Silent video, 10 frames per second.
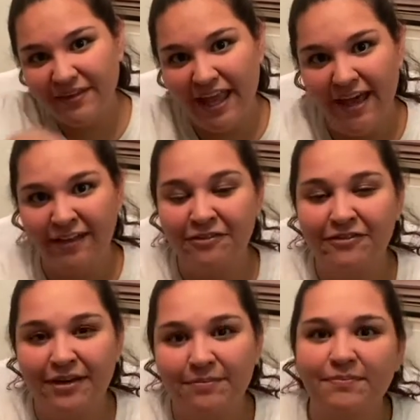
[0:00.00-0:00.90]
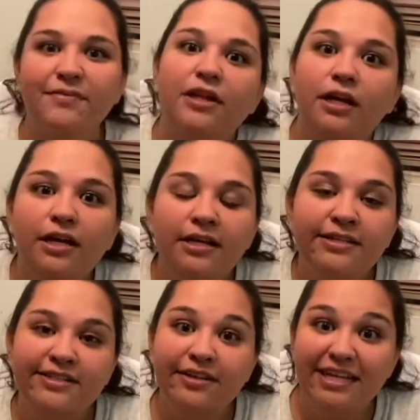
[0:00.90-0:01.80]
elephant.
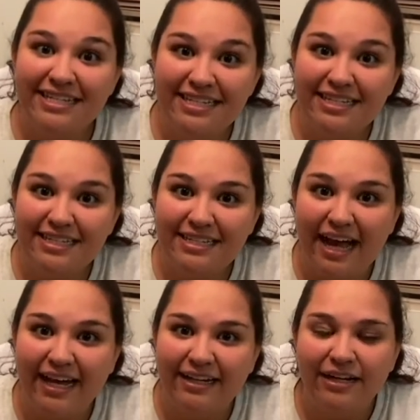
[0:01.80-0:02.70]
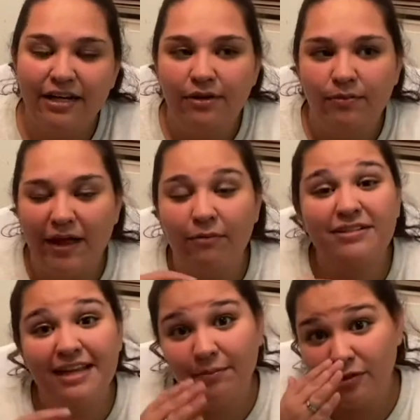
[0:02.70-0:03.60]
So this is the sign that
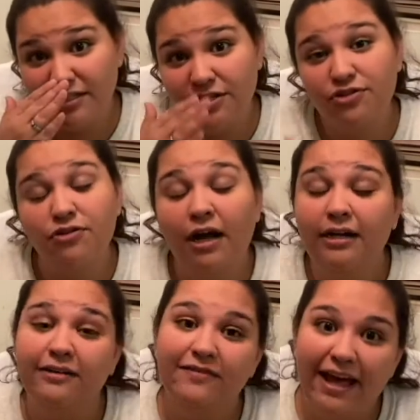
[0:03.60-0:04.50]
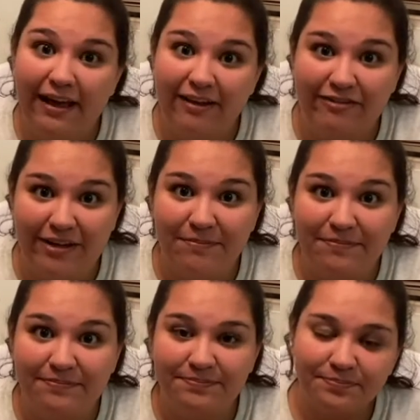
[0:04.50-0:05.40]
resembles the trunk of the elephant.
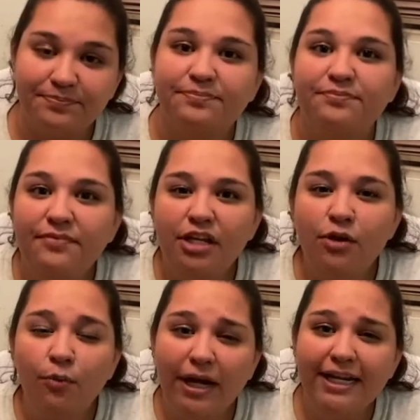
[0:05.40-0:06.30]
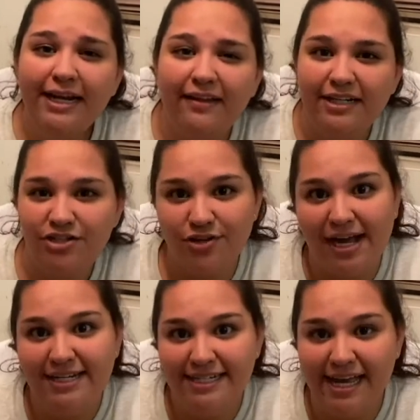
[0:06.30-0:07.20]
Ready, now let's try
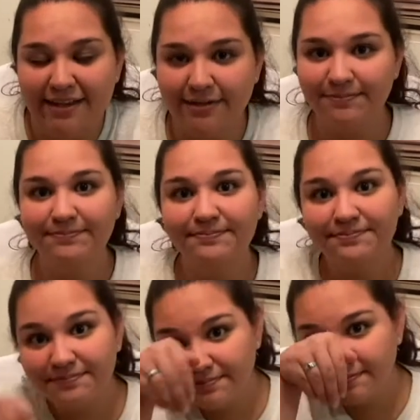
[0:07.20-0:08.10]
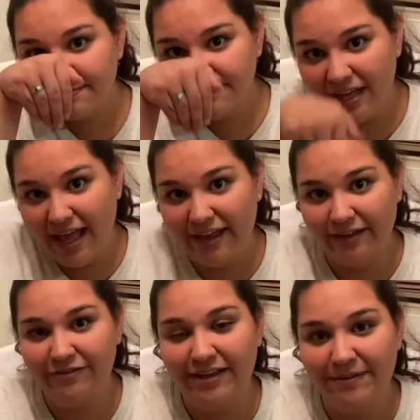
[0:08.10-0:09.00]
it together.
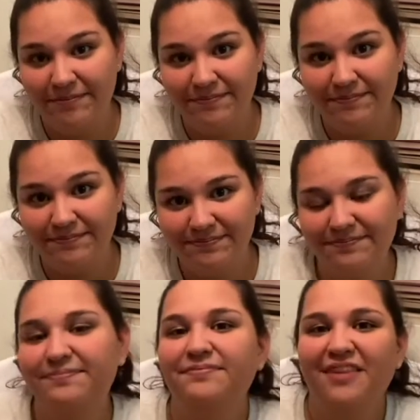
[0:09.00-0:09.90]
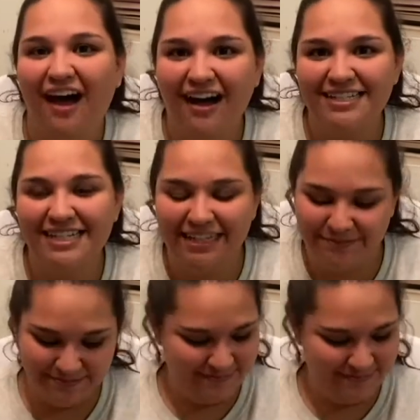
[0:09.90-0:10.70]
Elephant, awesome.